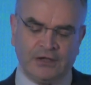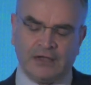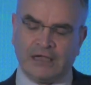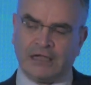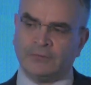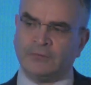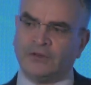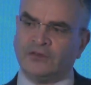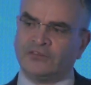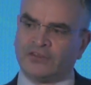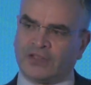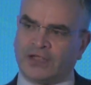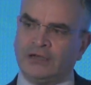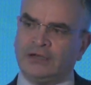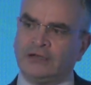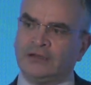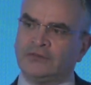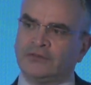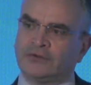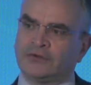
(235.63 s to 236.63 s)
in
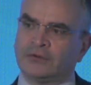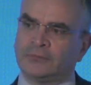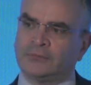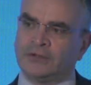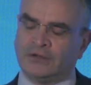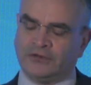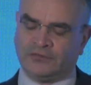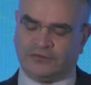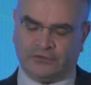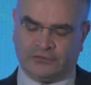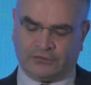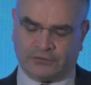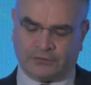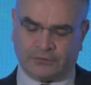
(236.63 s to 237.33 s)
maintaining their ability to